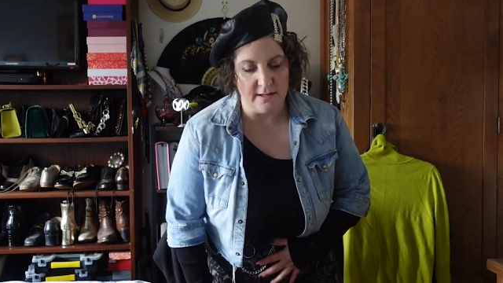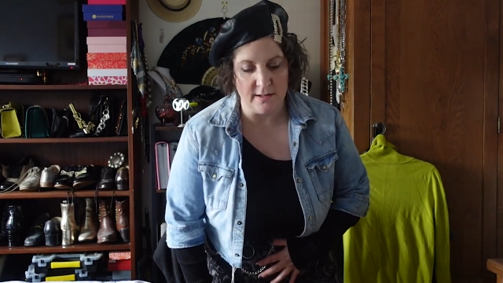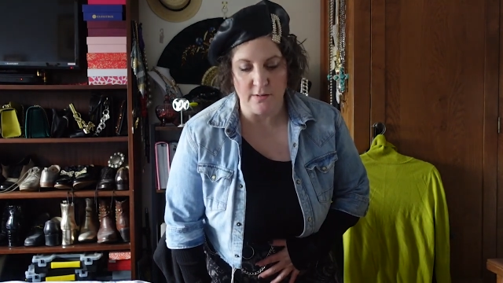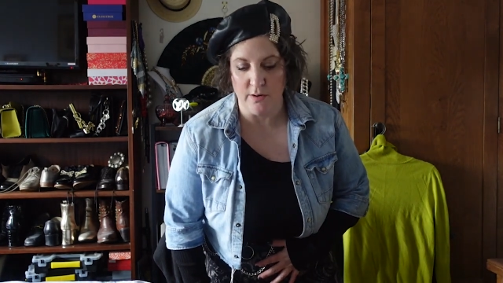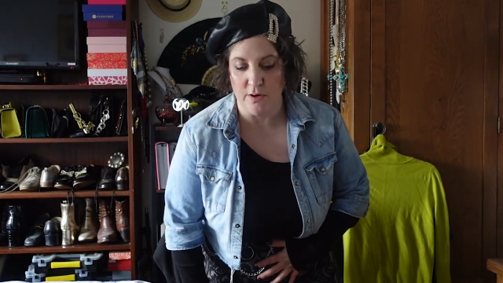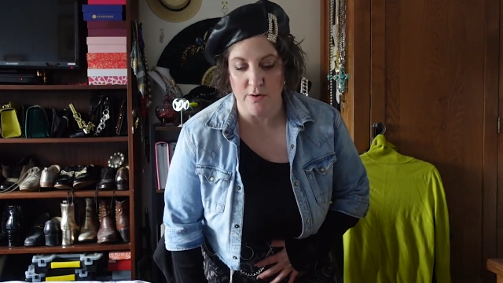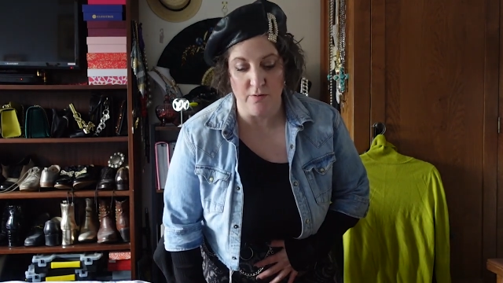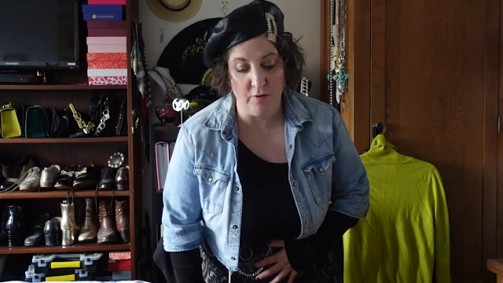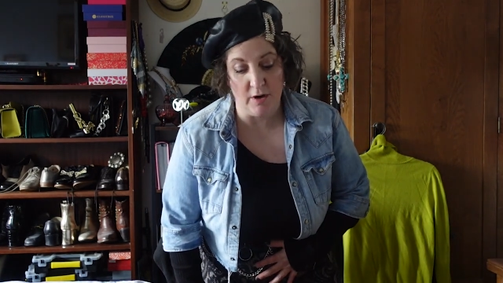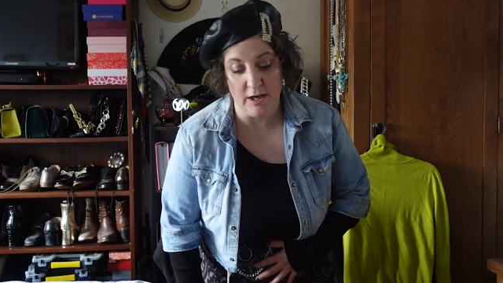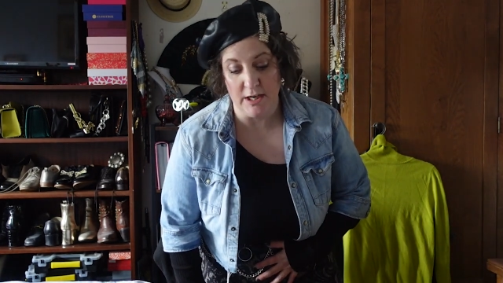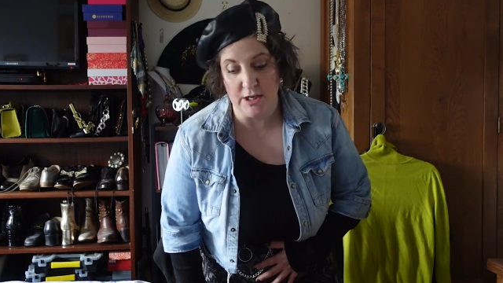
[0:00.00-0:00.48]
so
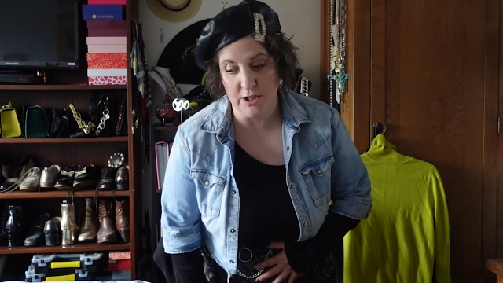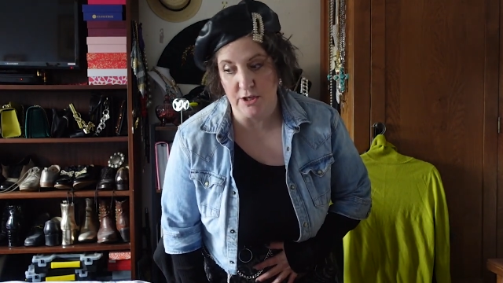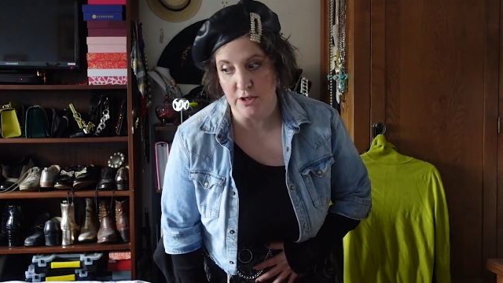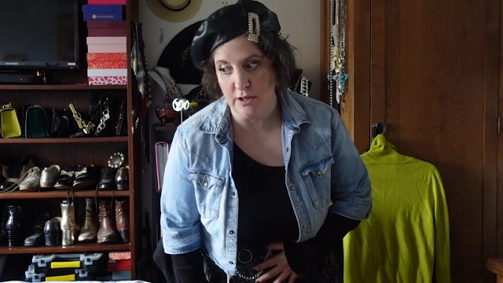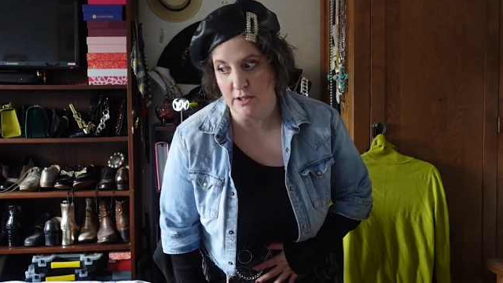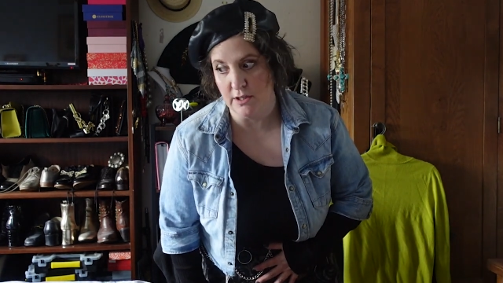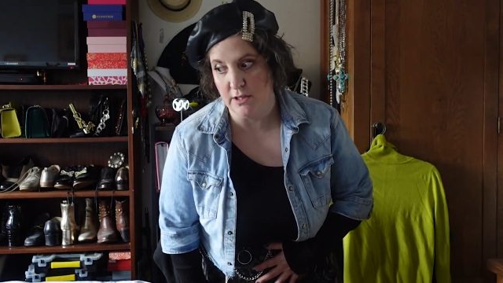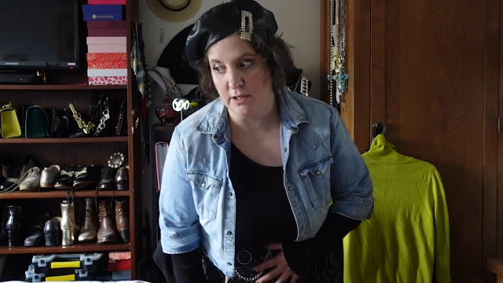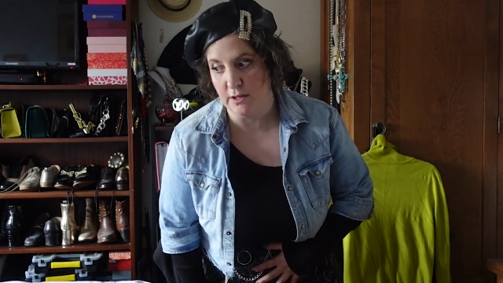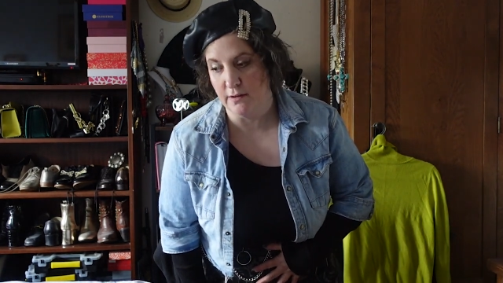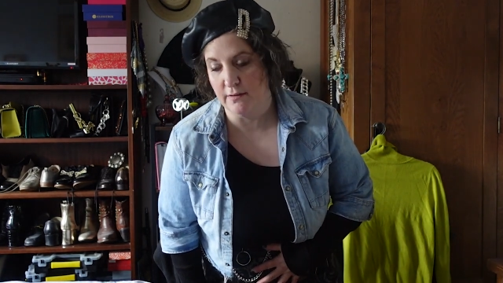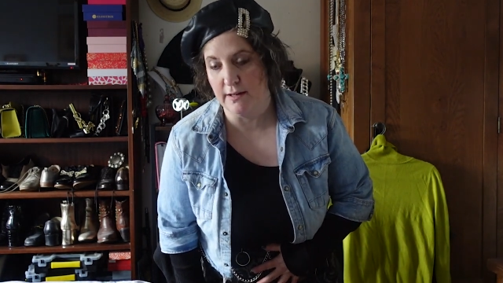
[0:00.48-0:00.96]
I really
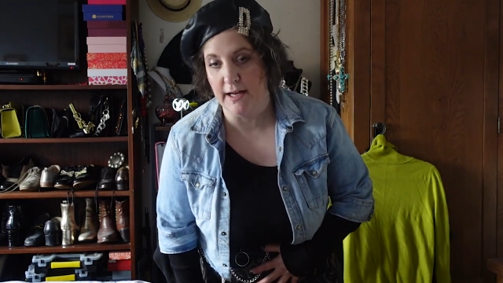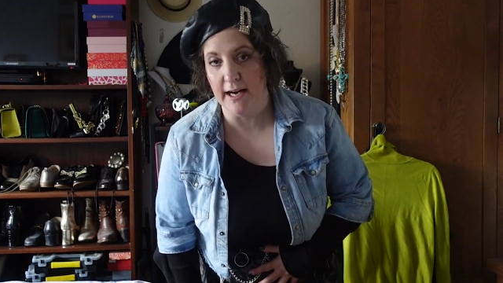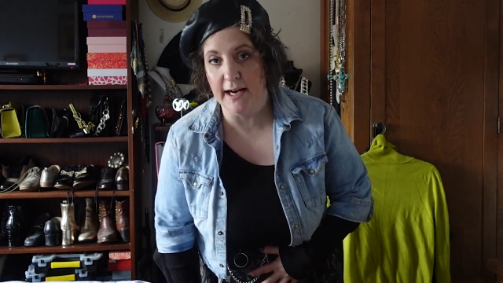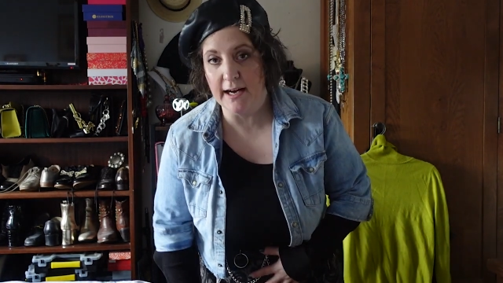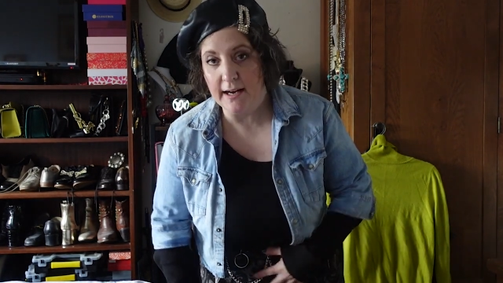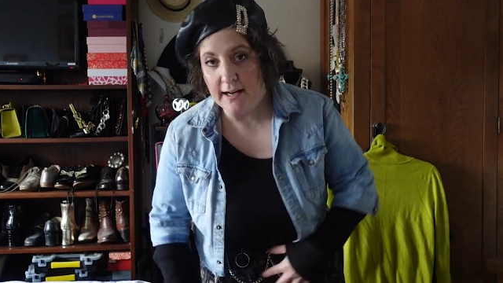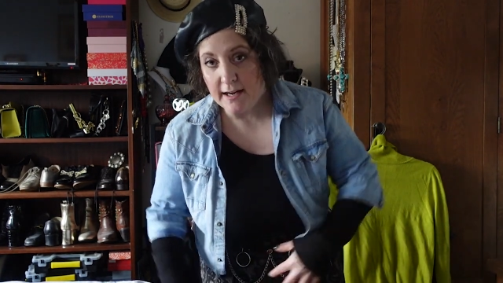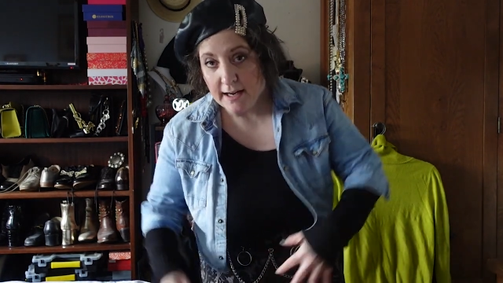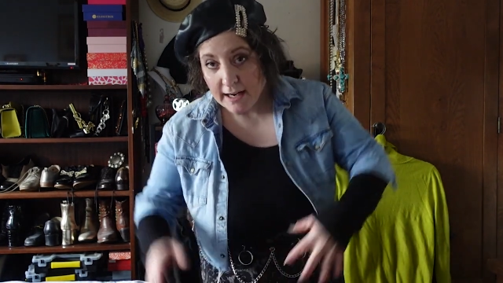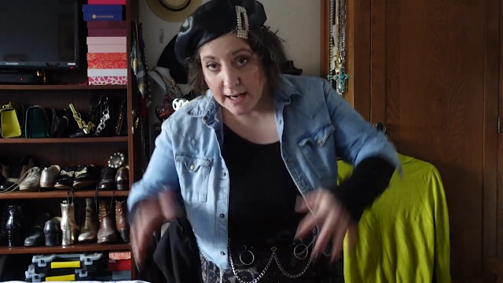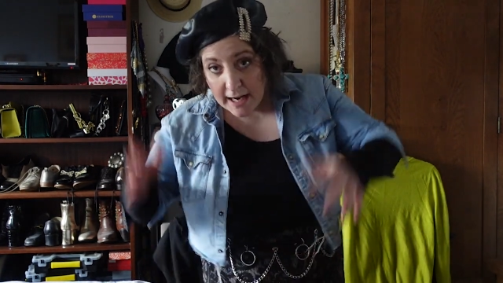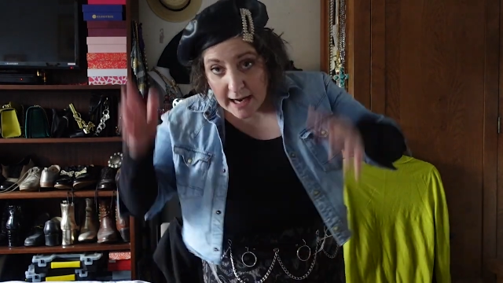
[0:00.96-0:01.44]
shouldn't do that.
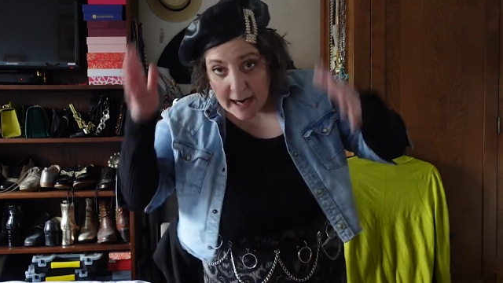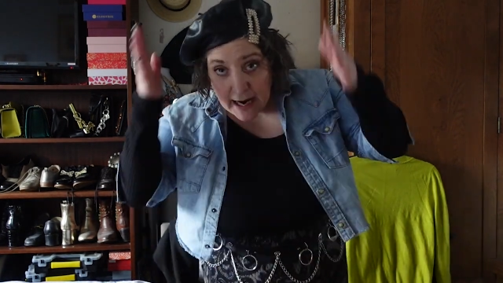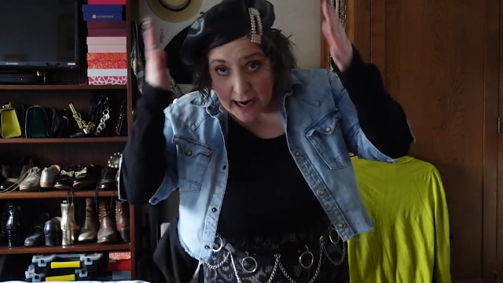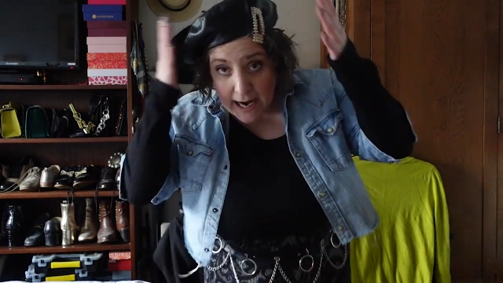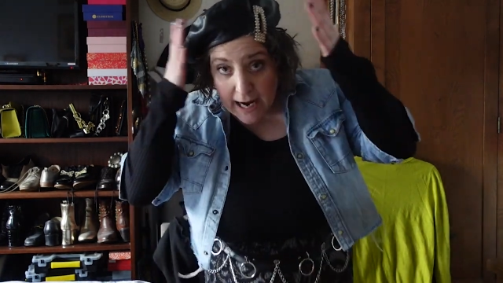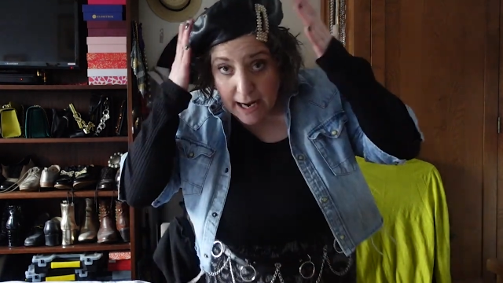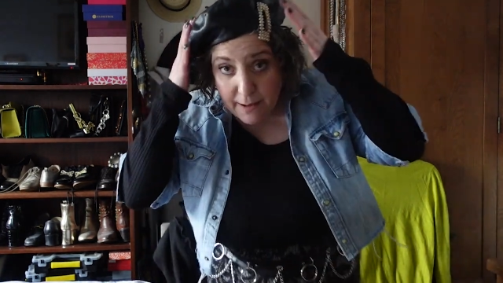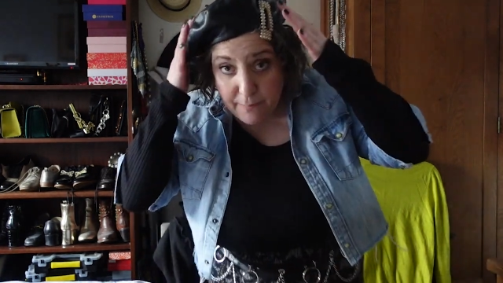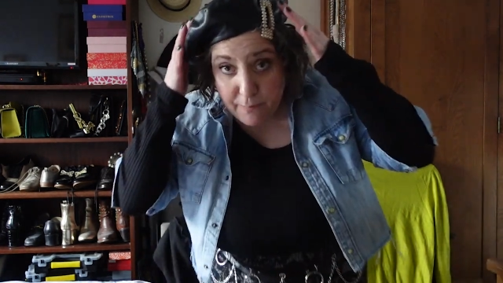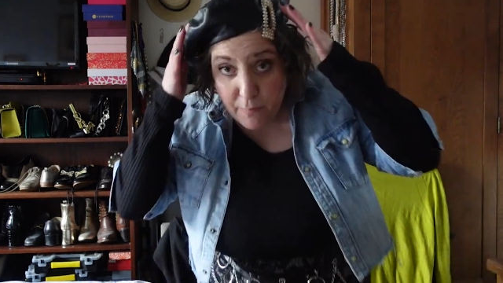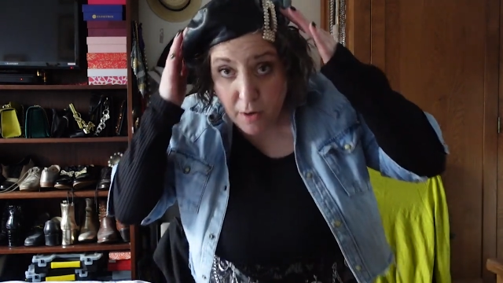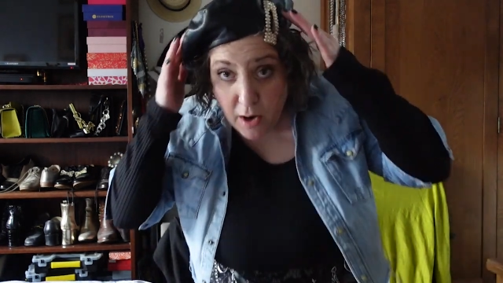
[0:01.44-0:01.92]

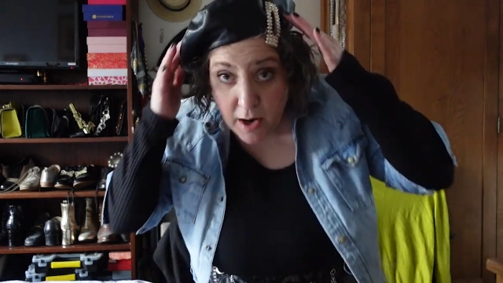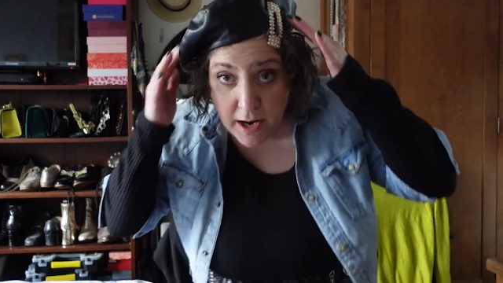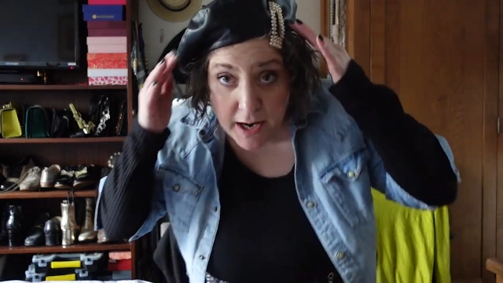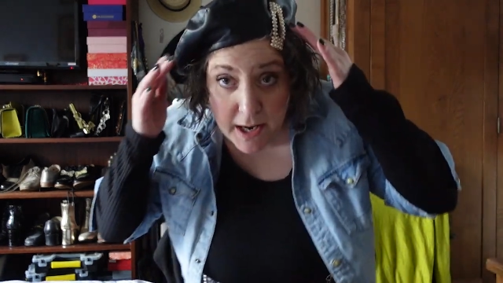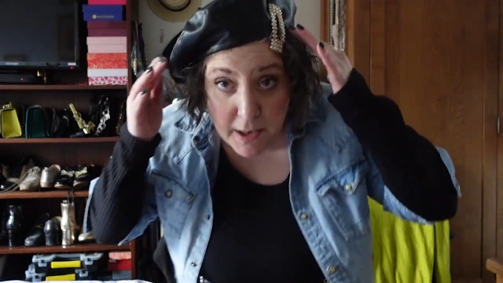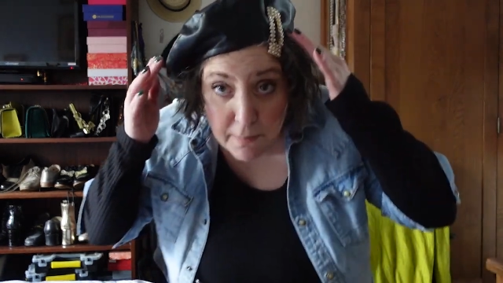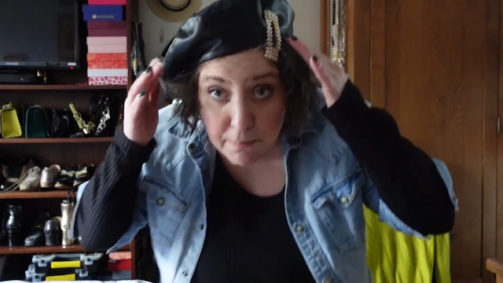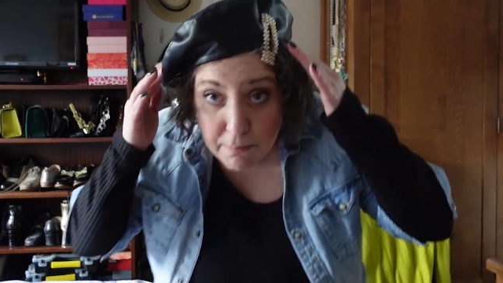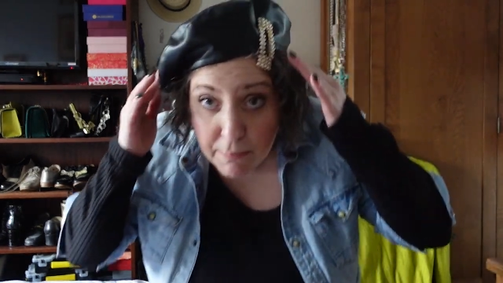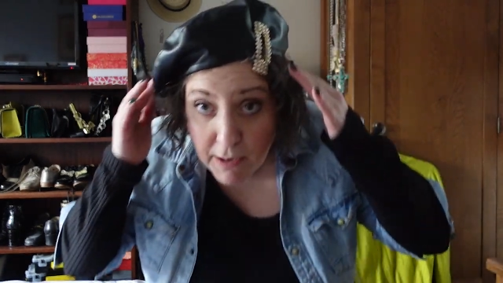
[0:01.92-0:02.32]
And my